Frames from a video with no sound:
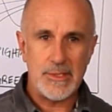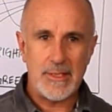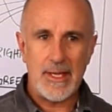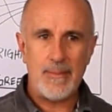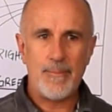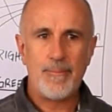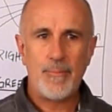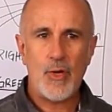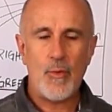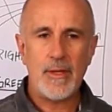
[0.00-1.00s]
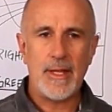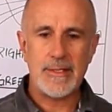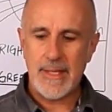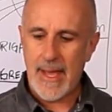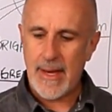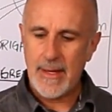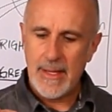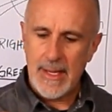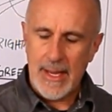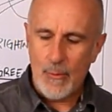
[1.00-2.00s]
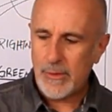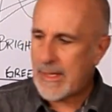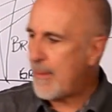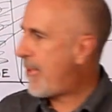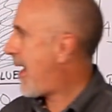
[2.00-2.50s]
the same coating that's that. And what that